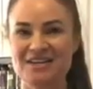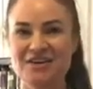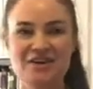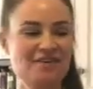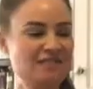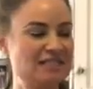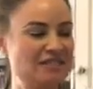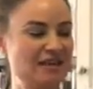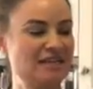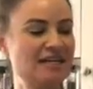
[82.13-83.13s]
nervy
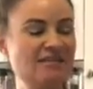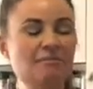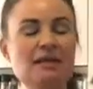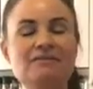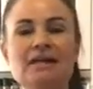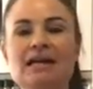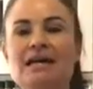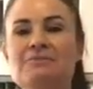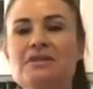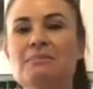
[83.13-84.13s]
stretch down the middle of the
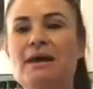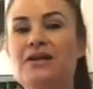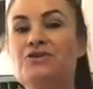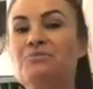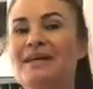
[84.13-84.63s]
arm to the pectoral